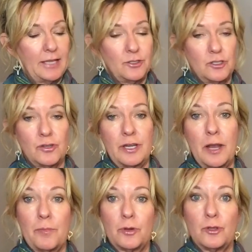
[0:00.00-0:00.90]
String
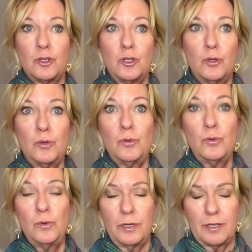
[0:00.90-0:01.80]
number
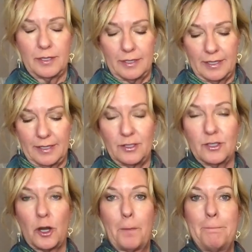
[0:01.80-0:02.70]
2, this
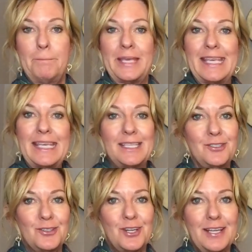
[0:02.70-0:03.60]
is our B
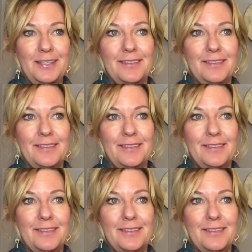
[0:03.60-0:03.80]
string.